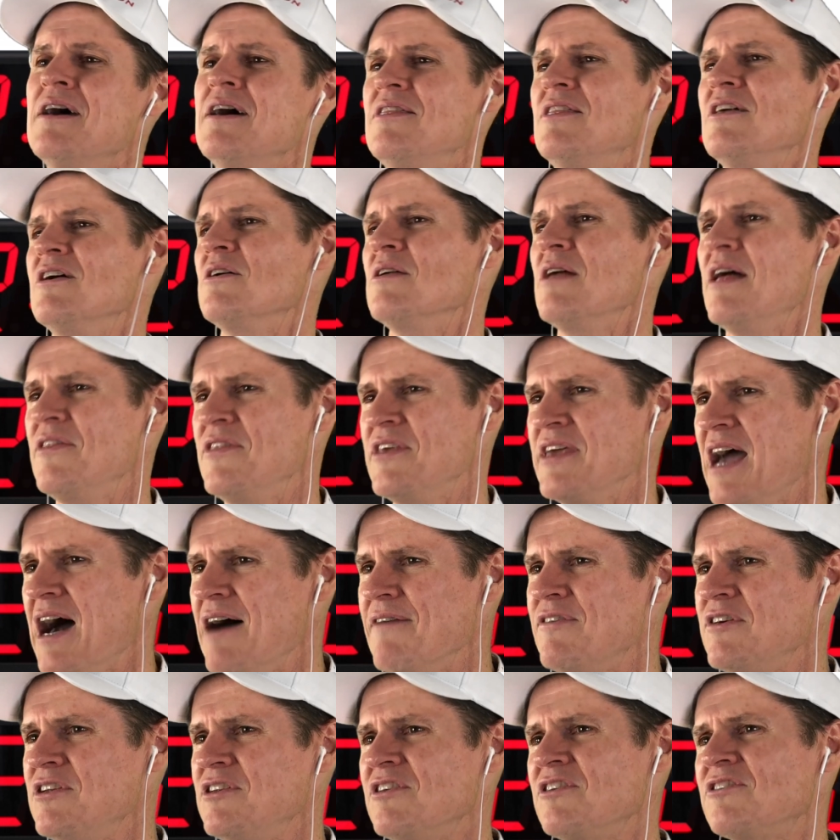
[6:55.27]
The
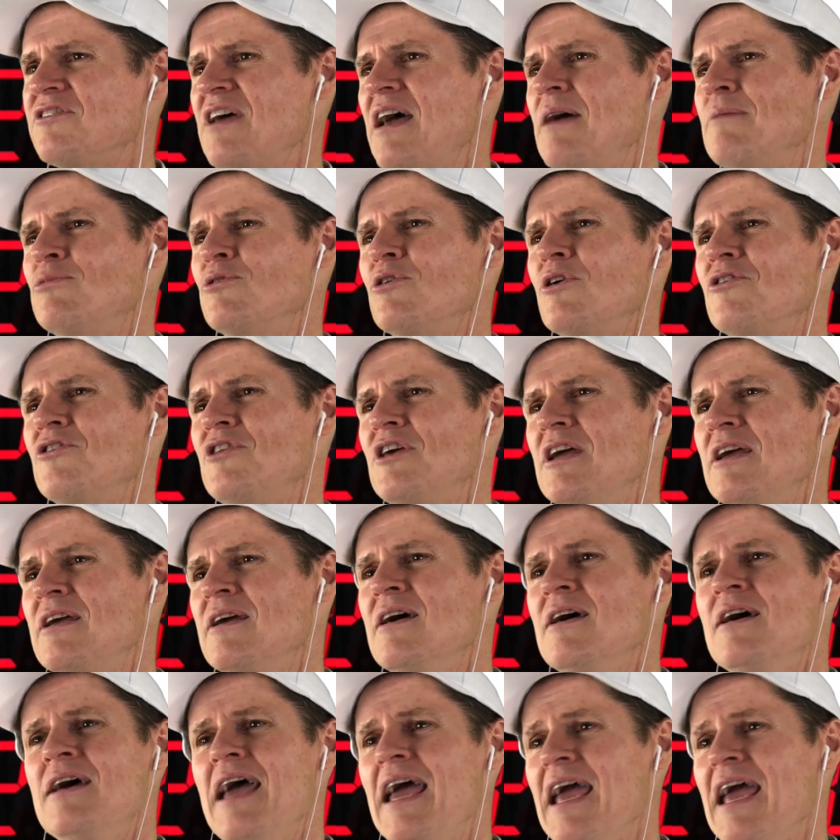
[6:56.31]
ovens, the same sort of thing.